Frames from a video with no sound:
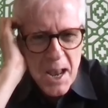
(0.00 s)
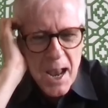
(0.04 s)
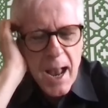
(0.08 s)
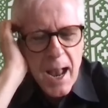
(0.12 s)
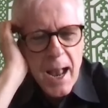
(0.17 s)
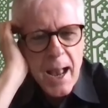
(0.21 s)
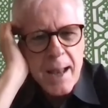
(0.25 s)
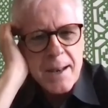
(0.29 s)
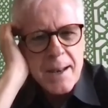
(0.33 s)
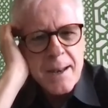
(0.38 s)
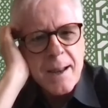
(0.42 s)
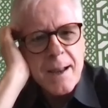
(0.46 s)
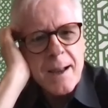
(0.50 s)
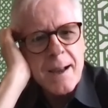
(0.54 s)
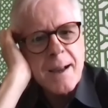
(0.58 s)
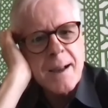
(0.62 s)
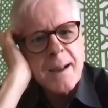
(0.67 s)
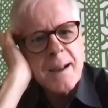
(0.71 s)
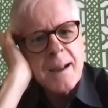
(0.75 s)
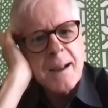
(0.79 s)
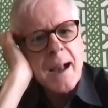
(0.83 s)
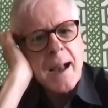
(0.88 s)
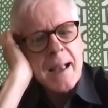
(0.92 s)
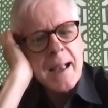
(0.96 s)
and
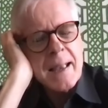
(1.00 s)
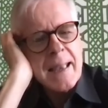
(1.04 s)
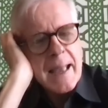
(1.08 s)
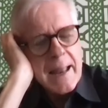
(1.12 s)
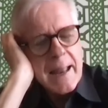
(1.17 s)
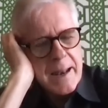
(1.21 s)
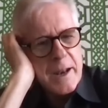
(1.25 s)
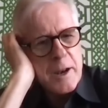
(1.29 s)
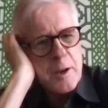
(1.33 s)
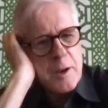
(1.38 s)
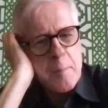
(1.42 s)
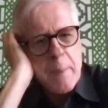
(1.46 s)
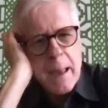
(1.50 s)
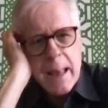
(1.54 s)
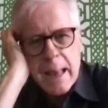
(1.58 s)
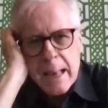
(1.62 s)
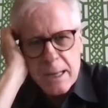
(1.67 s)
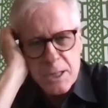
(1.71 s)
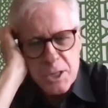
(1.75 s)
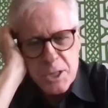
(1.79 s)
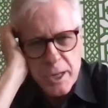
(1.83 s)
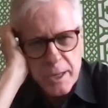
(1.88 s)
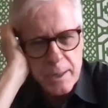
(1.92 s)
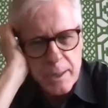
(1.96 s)
uh, I cannot
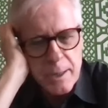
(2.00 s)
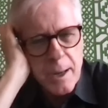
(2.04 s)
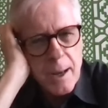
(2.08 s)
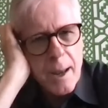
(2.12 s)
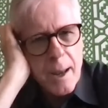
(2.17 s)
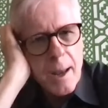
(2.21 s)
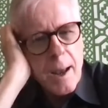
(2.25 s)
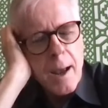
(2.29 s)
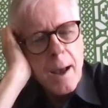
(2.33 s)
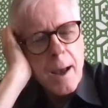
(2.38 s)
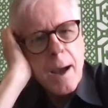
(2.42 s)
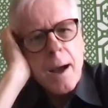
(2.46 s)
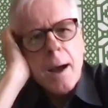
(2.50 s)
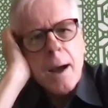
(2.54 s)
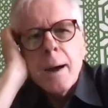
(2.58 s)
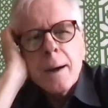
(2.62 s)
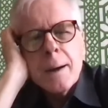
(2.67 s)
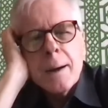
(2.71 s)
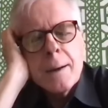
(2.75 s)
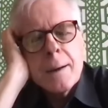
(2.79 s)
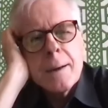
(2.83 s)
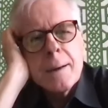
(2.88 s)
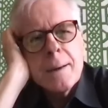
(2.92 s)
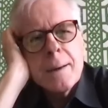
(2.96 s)
imagine
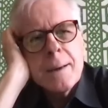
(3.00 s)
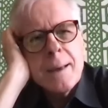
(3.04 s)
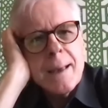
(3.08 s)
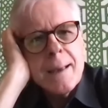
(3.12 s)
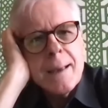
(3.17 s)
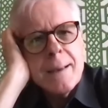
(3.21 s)
uh,